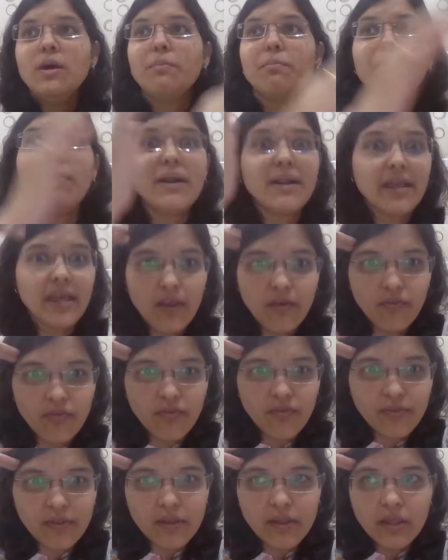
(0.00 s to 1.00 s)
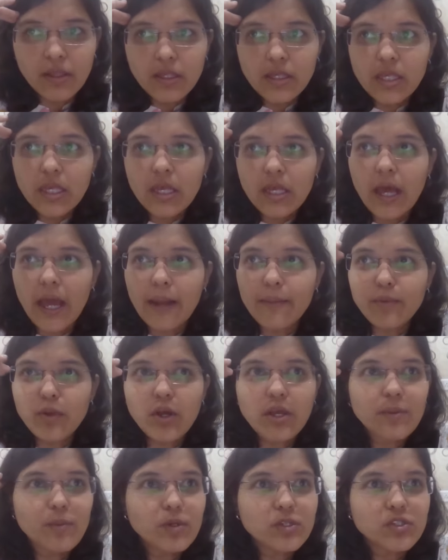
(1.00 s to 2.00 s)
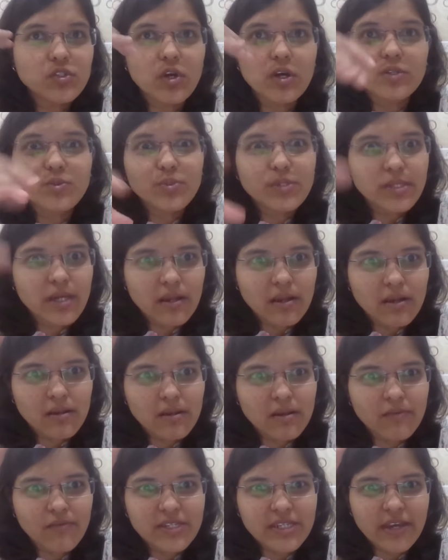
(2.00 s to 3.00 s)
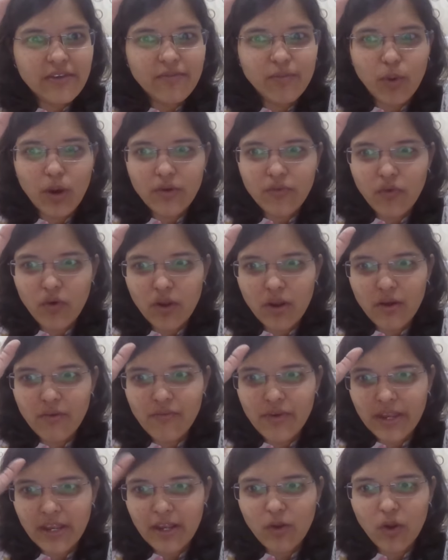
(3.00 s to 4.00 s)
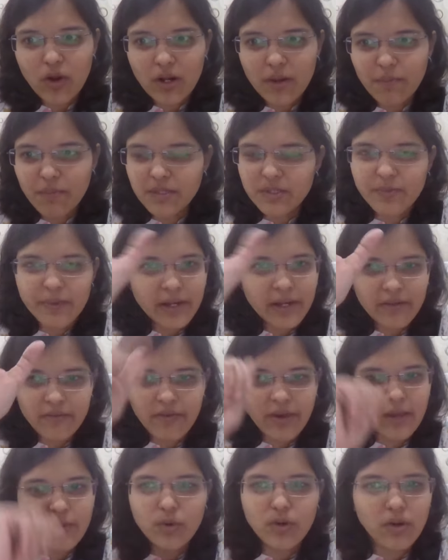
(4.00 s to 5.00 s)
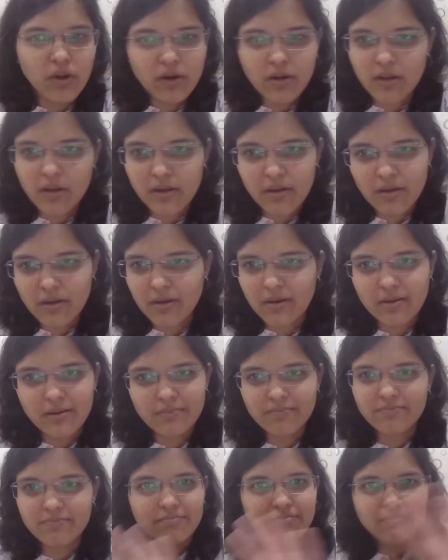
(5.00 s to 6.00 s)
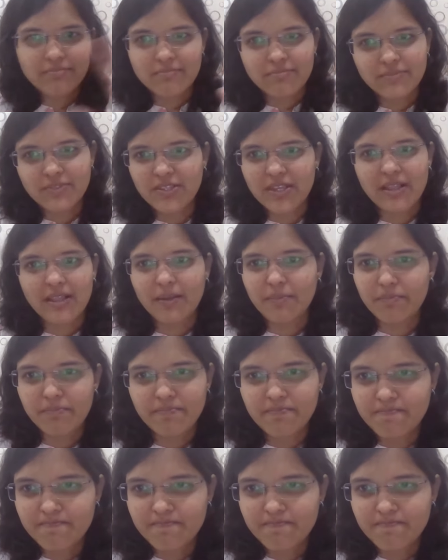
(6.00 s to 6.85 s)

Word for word: But if I'm talking about stocks which I've bought for a very long-term perspective, I would not sell them.